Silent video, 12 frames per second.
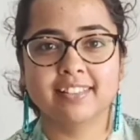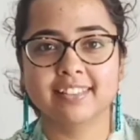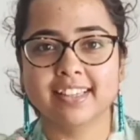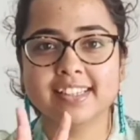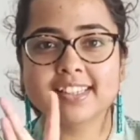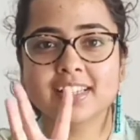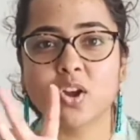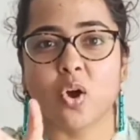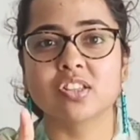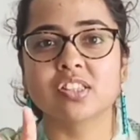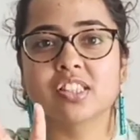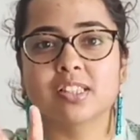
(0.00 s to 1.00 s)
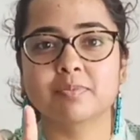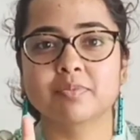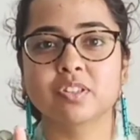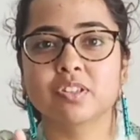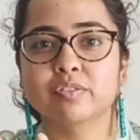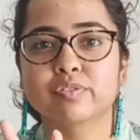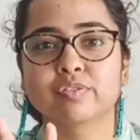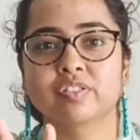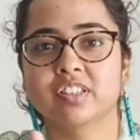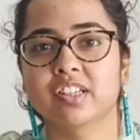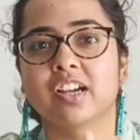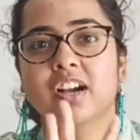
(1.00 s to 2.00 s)
there is a concept of
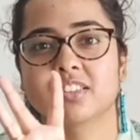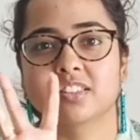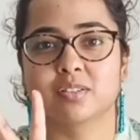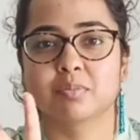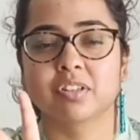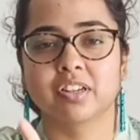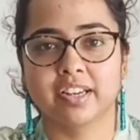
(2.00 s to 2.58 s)
customer